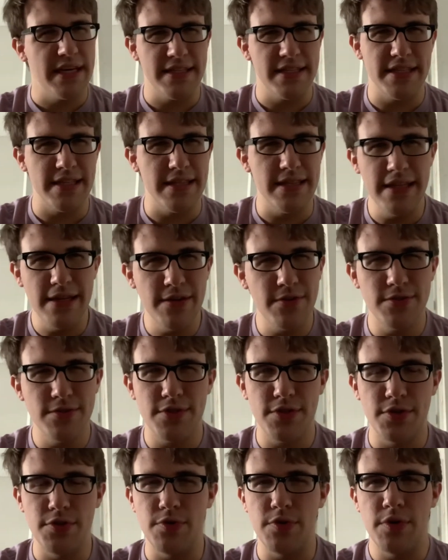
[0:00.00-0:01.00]
It's a little
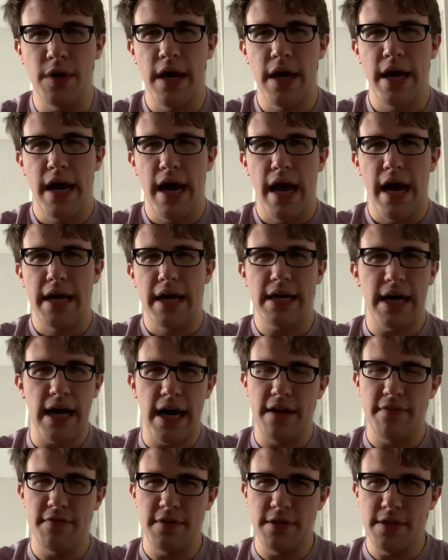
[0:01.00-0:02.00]
too
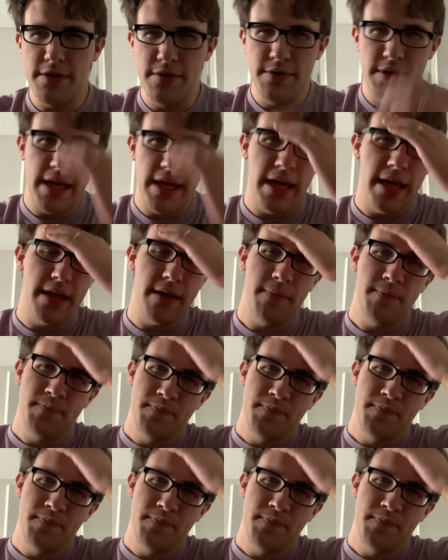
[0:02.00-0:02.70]
convoluted.